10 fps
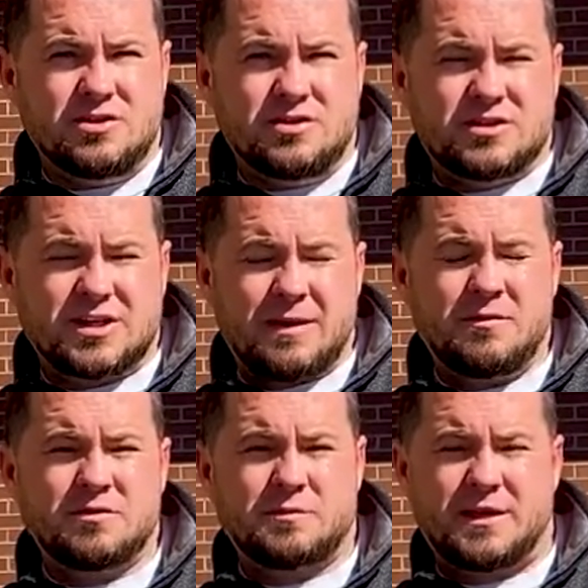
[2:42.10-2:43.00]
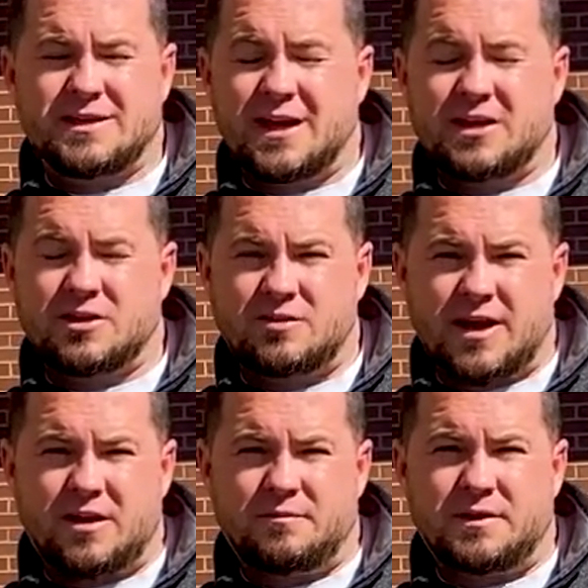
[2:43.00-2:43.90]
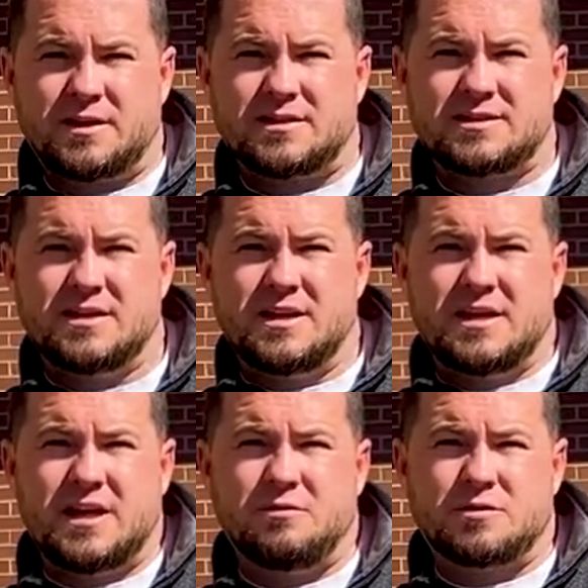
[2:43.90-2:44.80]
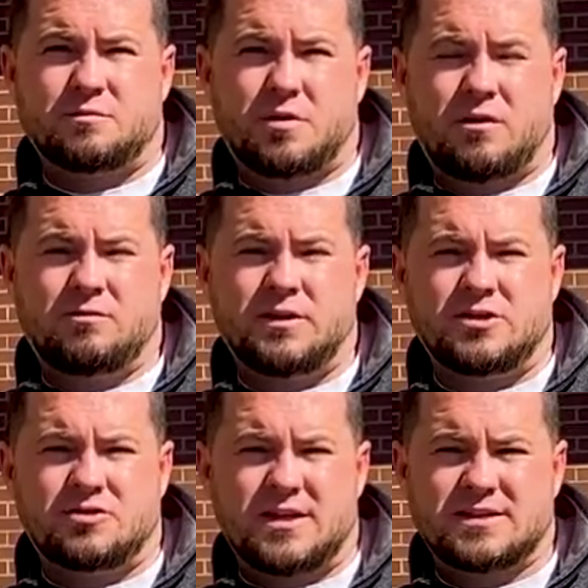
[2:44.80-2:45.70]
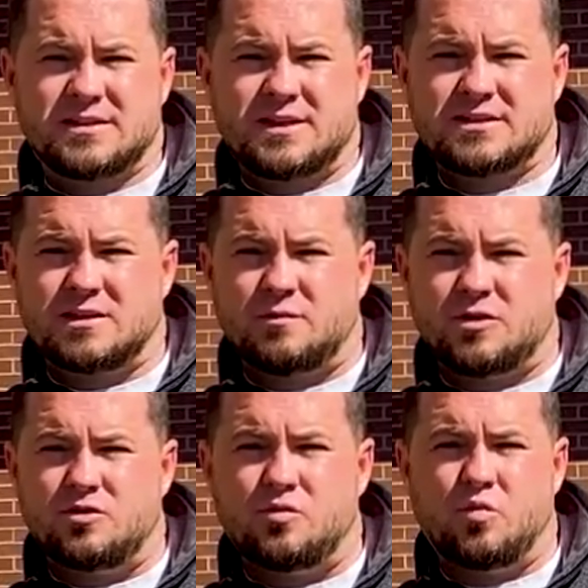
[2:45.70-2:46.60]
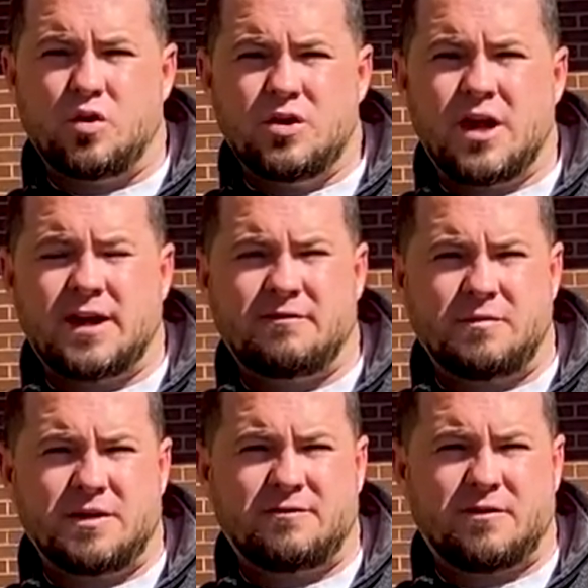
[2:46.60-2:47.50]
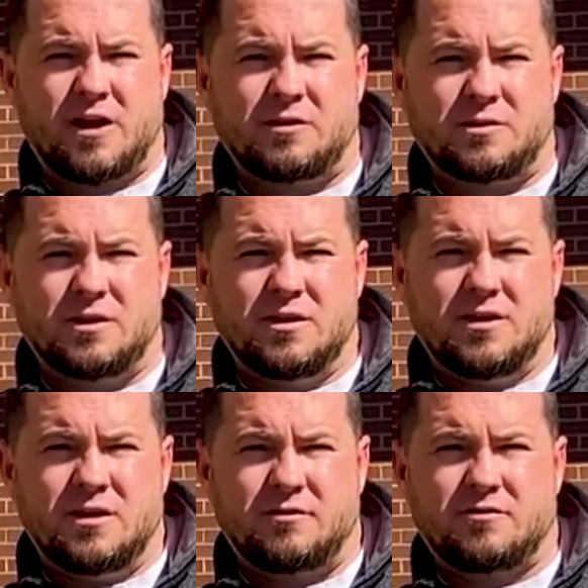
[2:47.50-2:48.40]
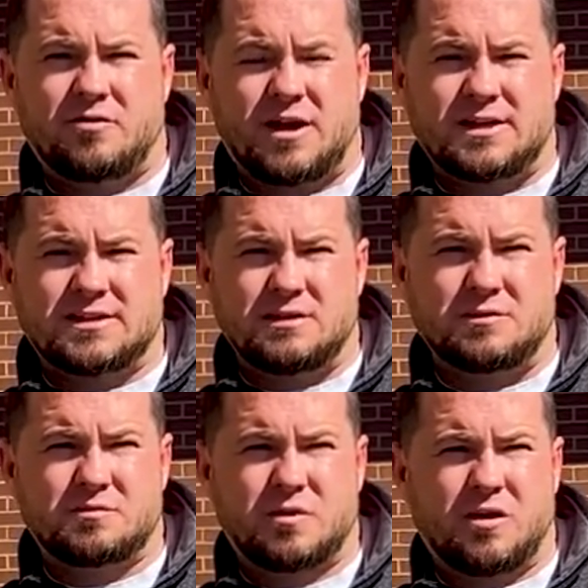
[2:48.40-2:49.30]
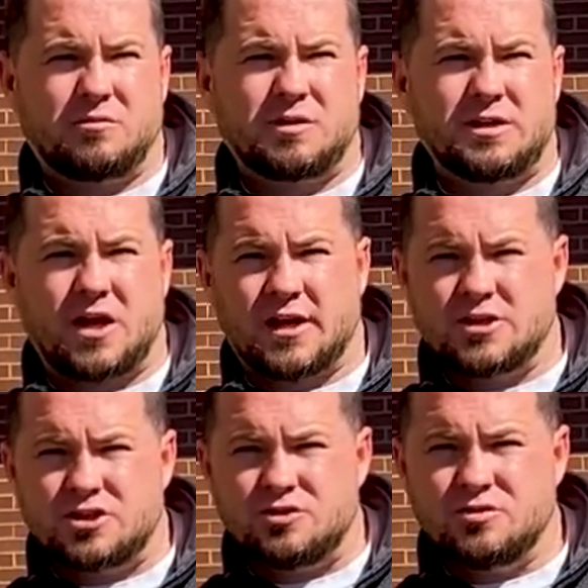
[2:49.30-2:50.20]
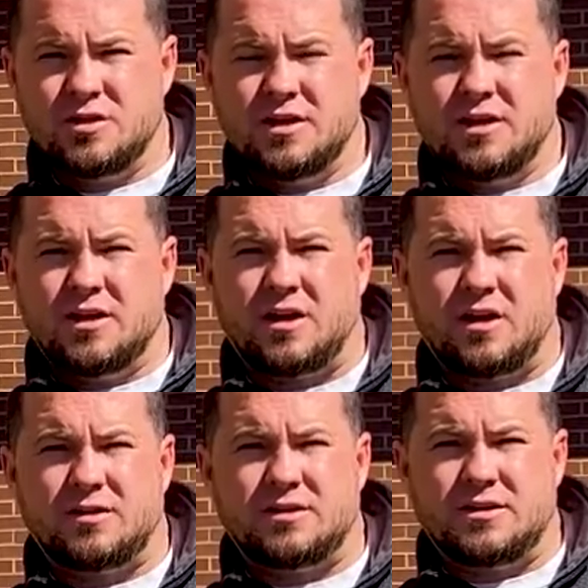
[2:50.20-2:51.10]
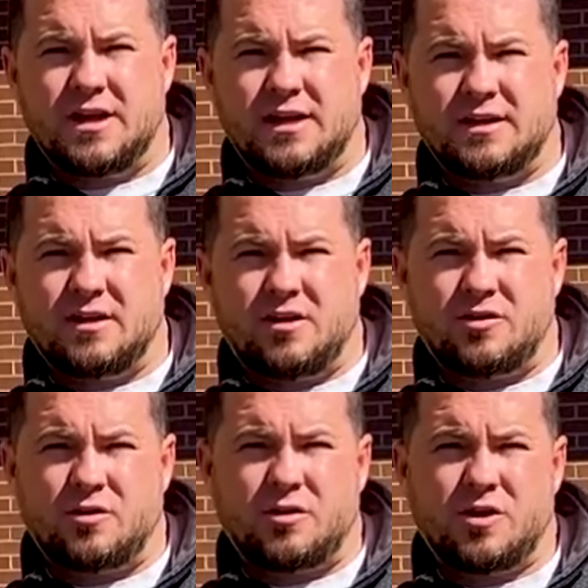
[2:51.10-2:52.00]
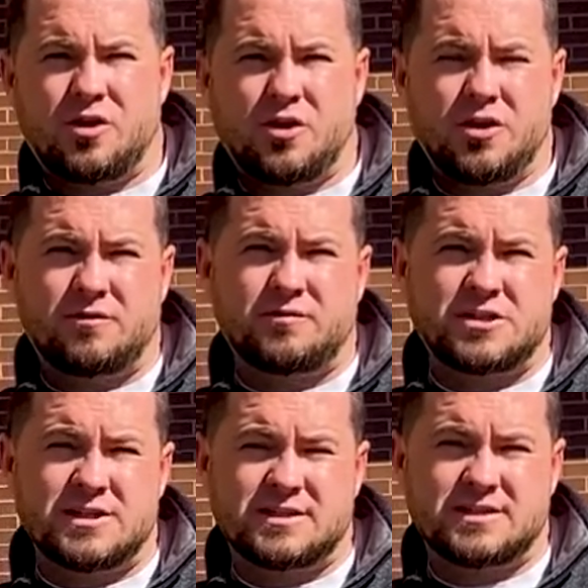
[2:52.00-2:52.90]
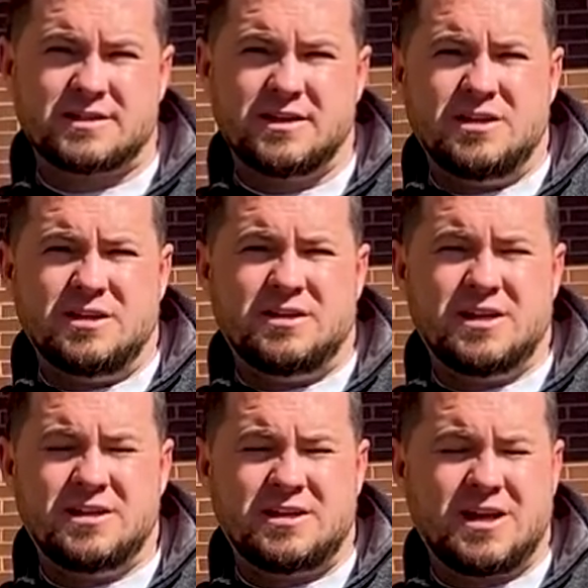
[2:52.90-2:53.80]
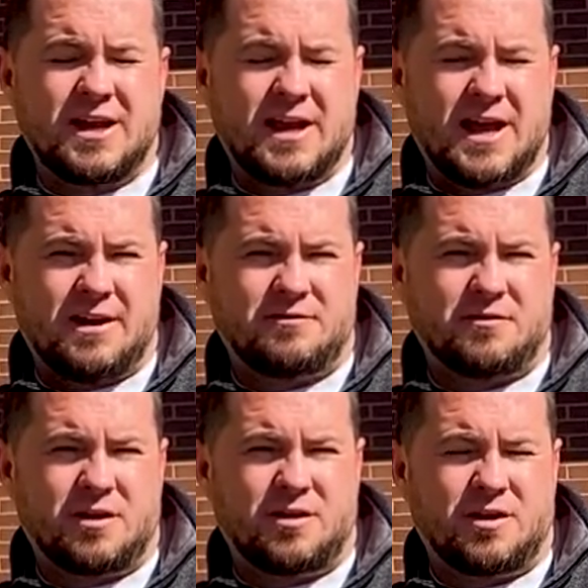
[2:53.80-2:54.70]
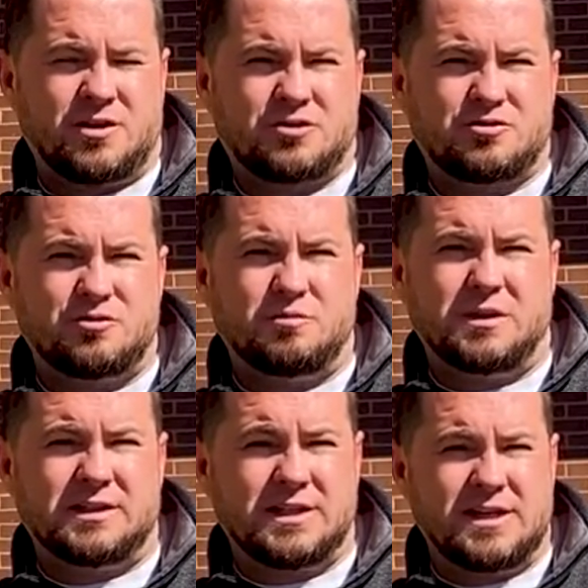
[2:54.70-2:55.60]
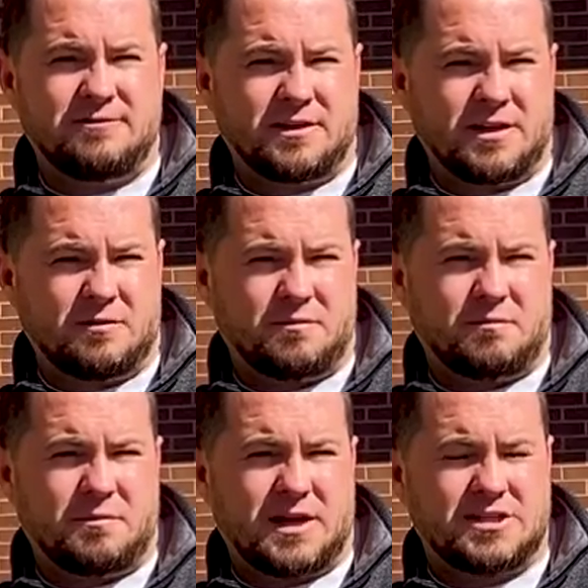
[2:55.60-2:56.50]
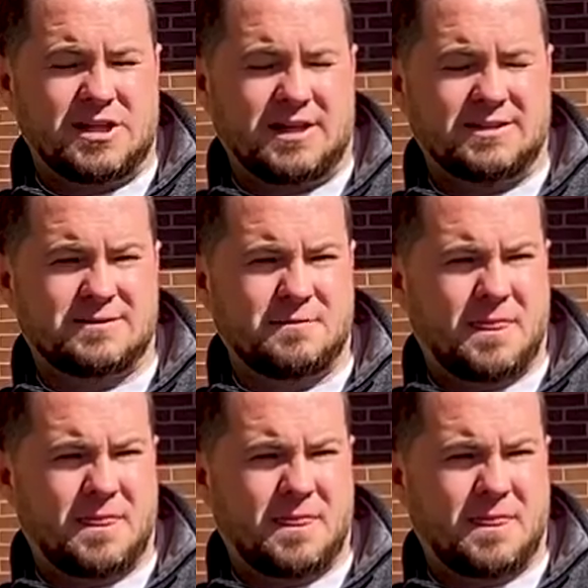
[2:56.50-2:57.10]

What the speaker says: Simon was picked out of the crowd because he was probably dressed as someone who would not have been a follower of Christ. He was probably not a Jew, and although heard of Jesus, didn't yet have a true belief in him by chance.